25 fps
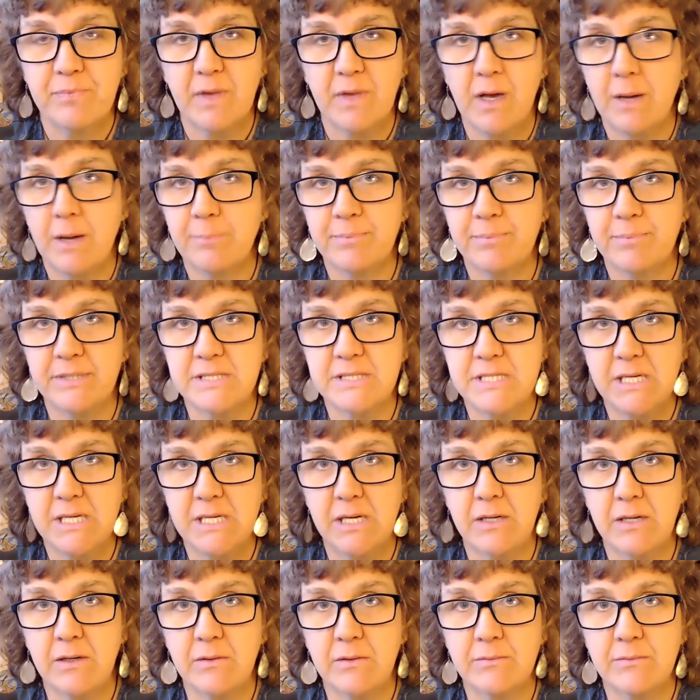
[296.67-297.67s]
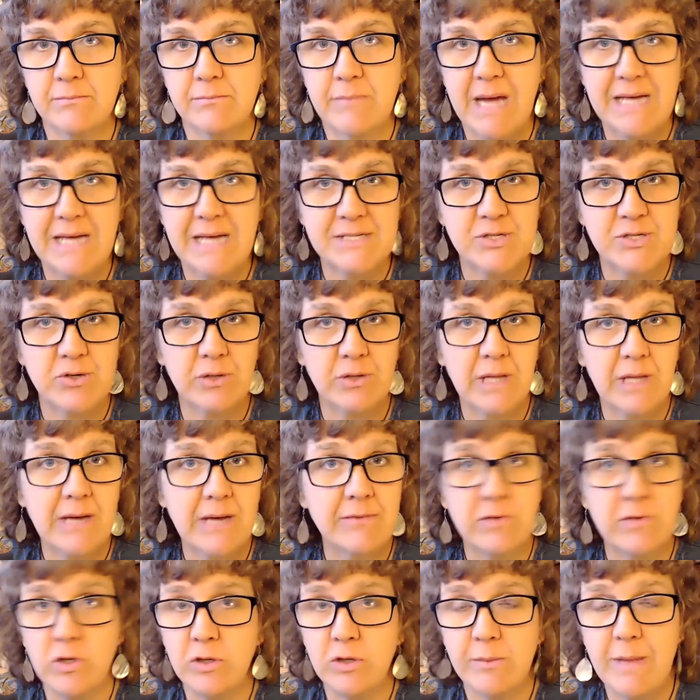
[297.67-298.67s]
up until master
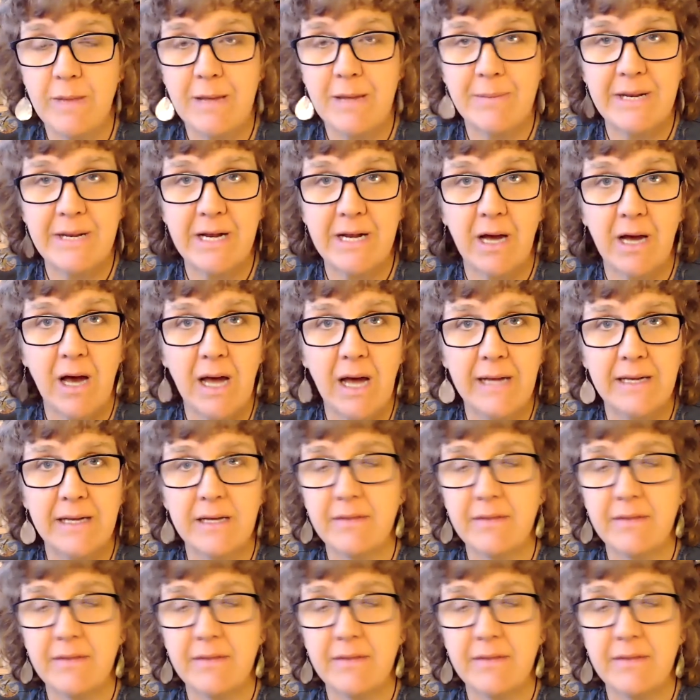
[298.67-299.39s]
level, or maybe not,